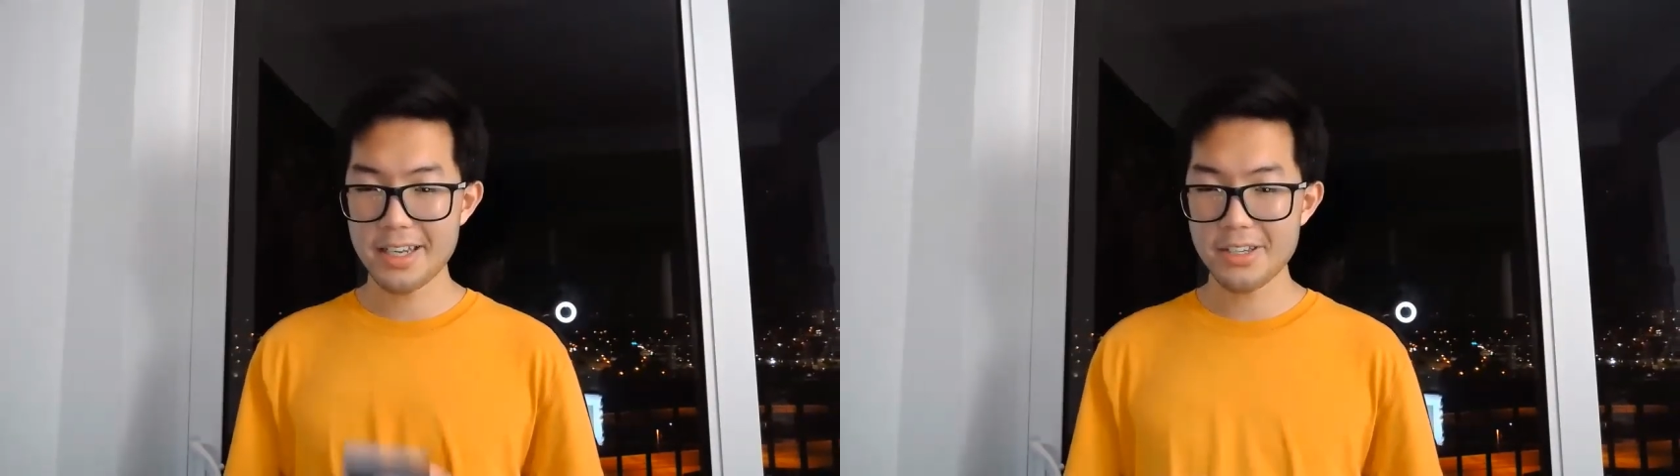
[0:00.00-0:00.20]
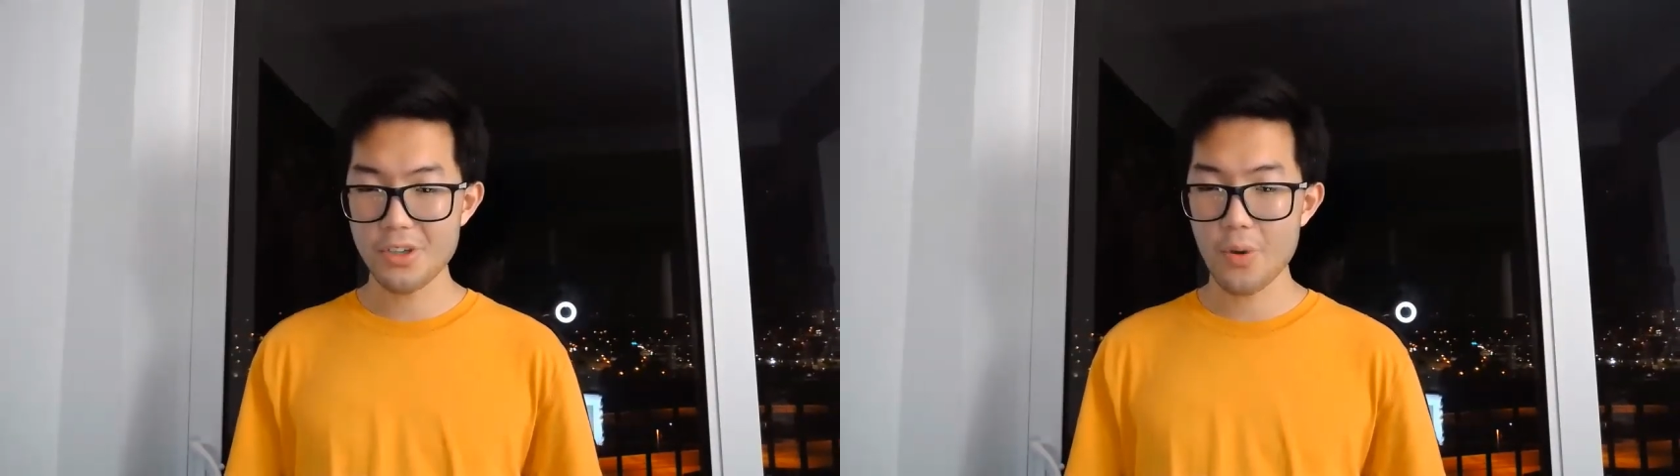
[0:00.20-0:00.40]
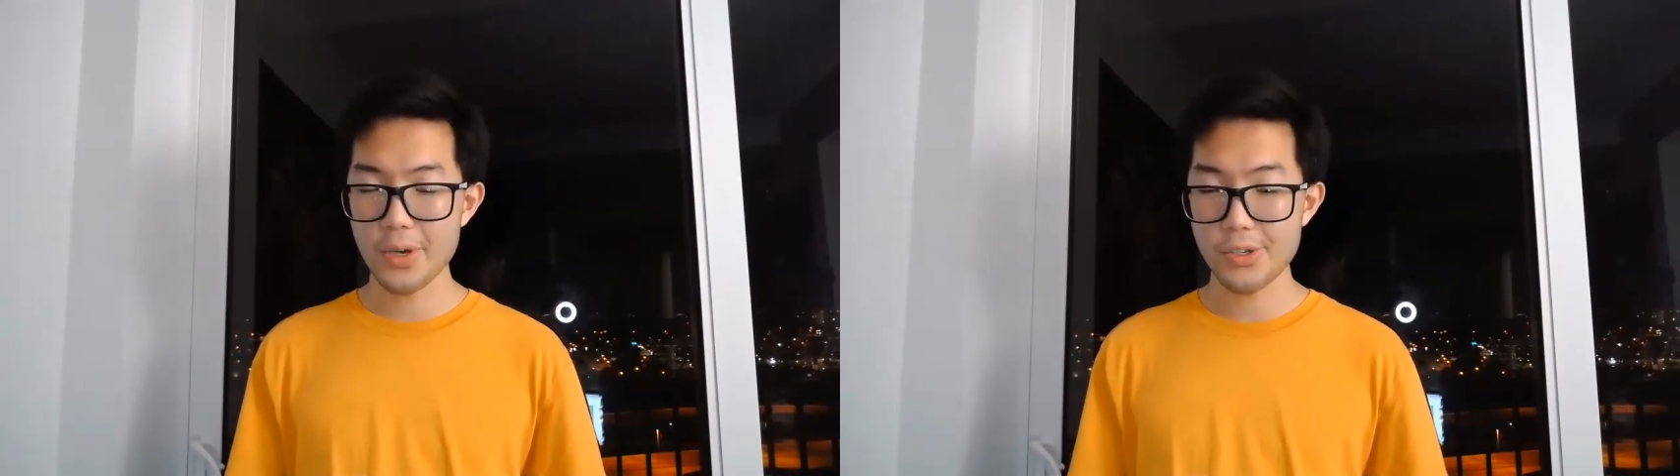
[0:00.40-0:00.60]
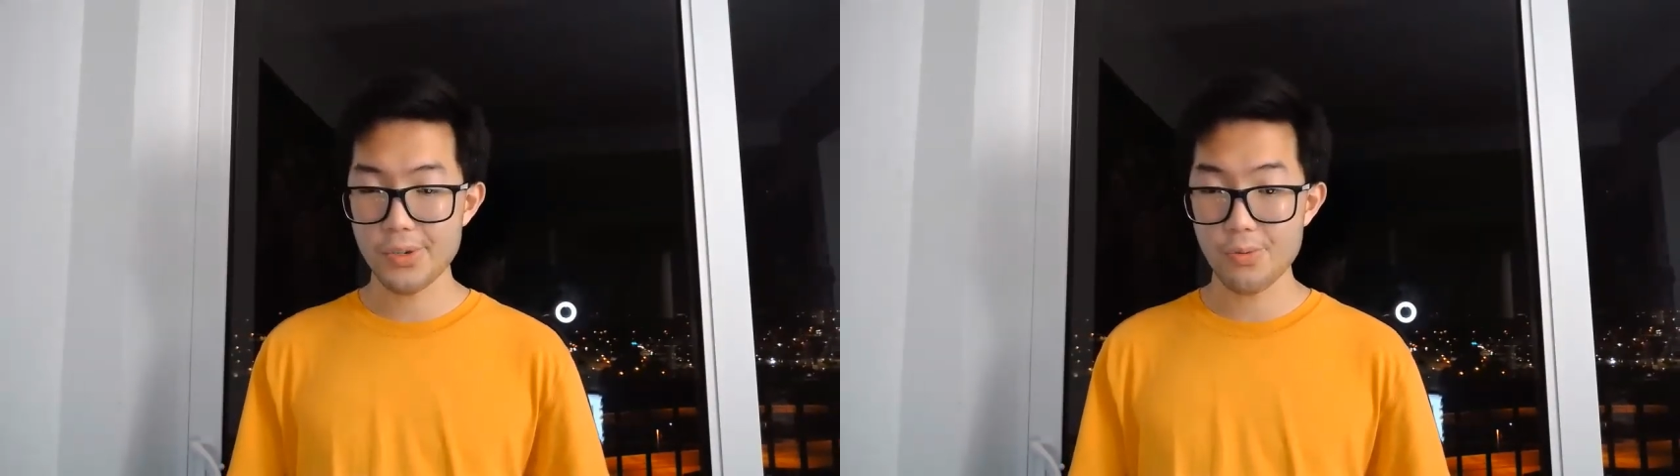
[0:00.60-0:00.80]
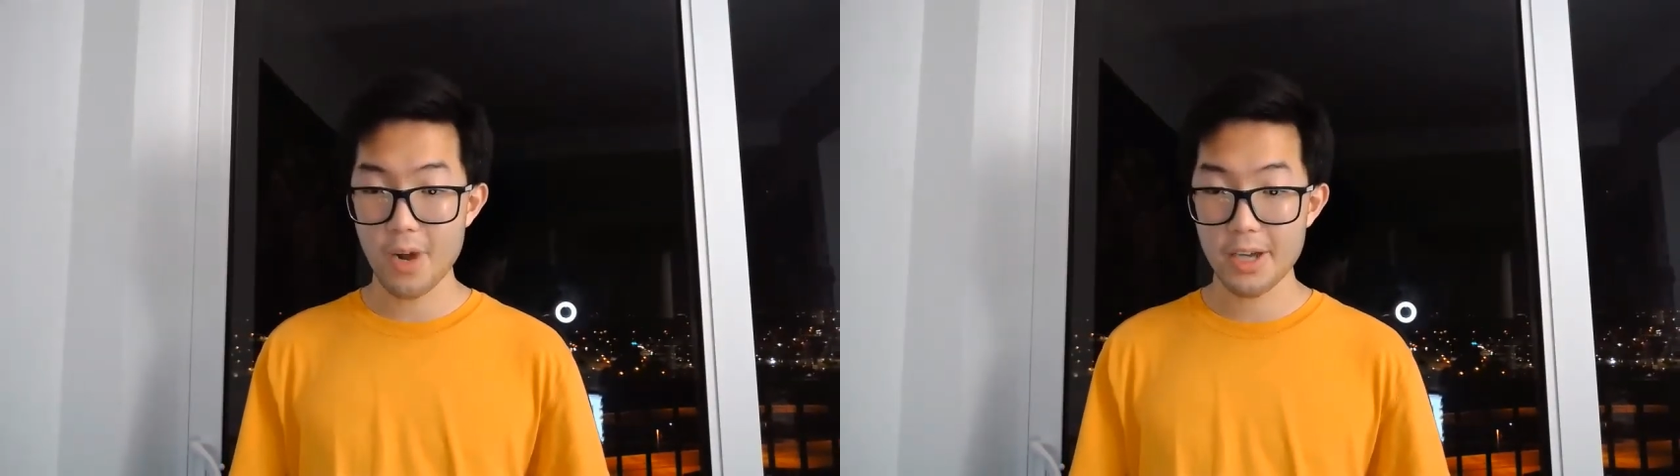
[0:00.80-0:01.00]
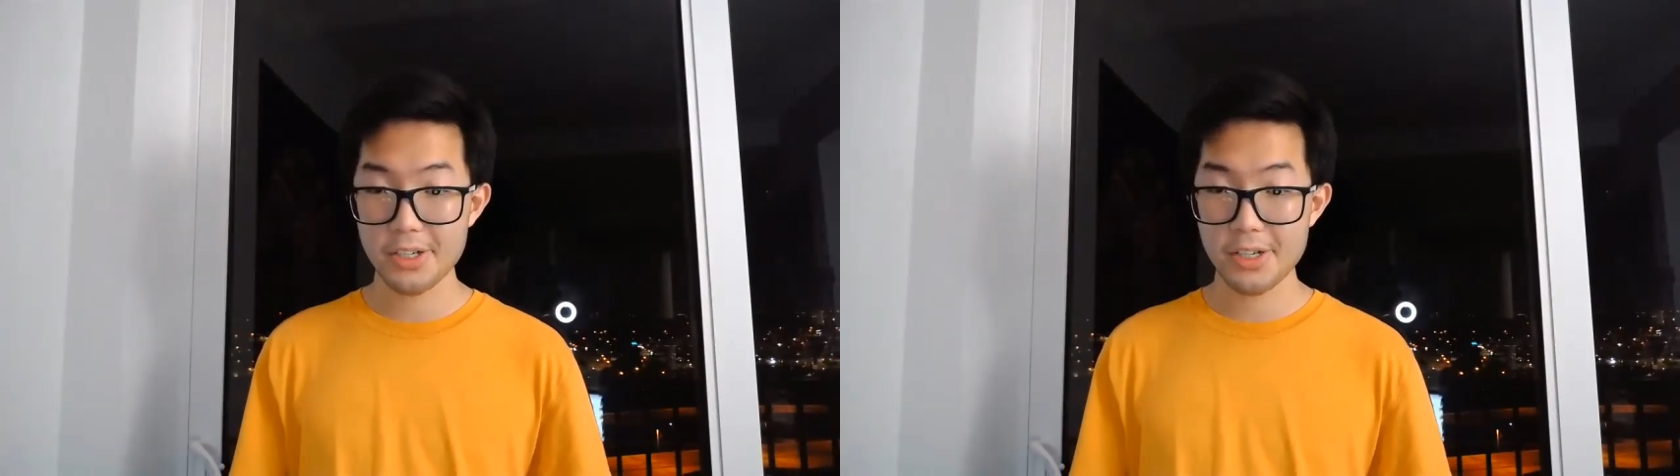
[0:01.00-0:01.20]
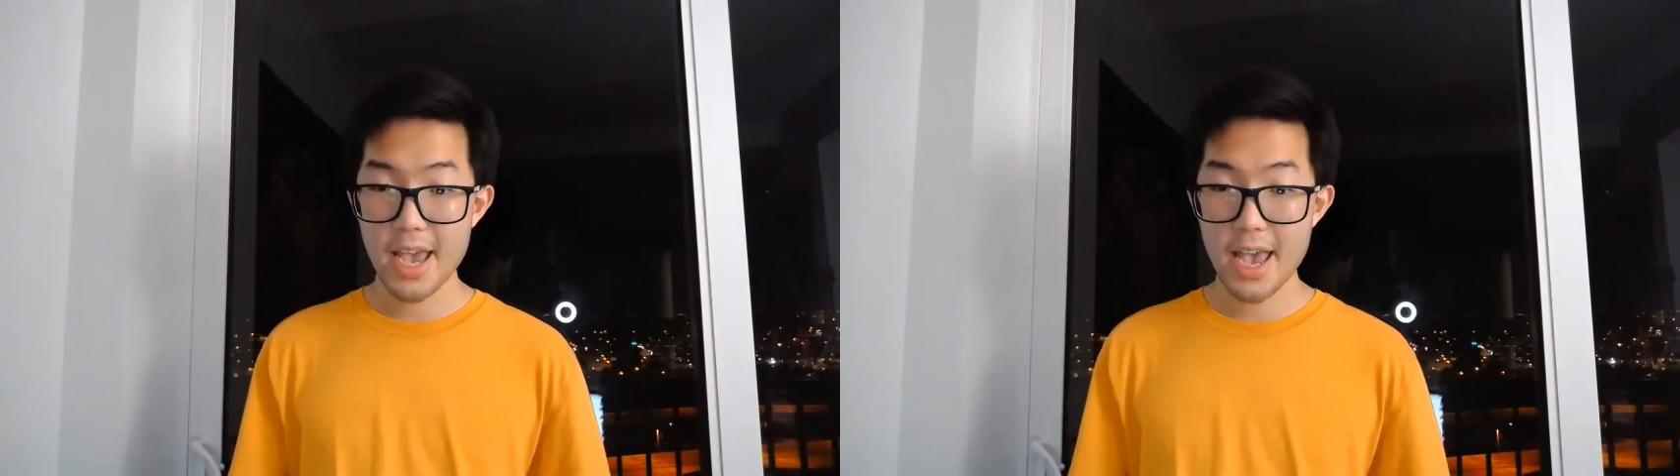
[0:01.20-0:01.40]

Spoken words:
He's going to rush